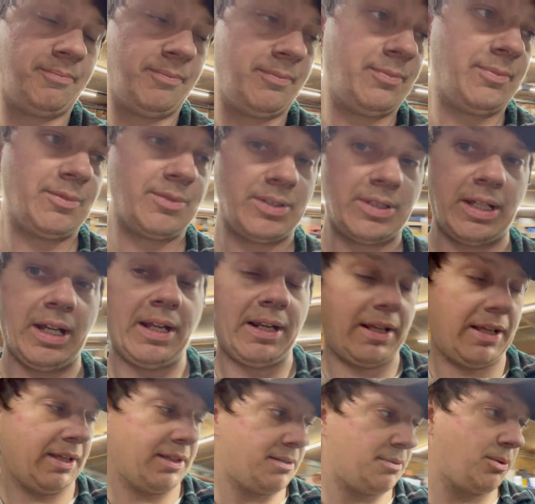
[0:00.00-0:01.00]
it's gotta
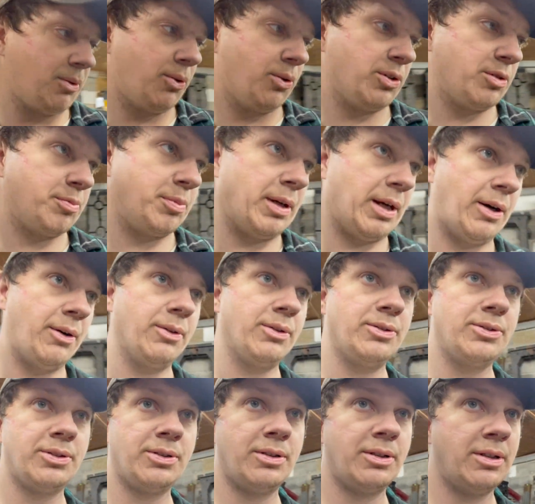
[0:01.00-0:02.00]
add some horsepower. So
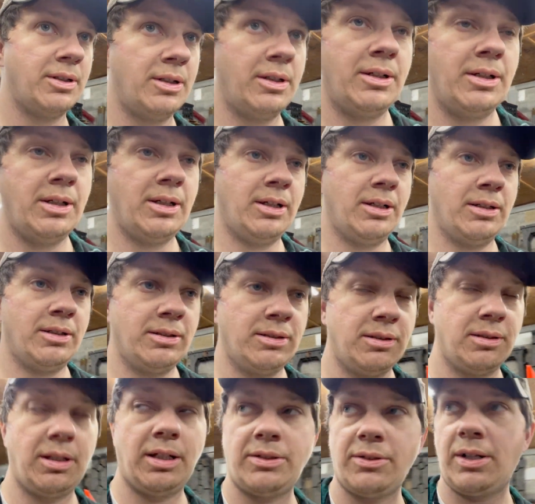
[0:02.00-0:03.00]

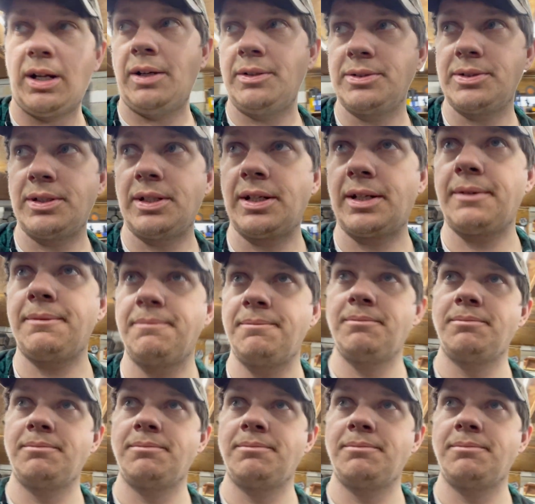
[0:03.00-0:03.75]
that's what I was thinking.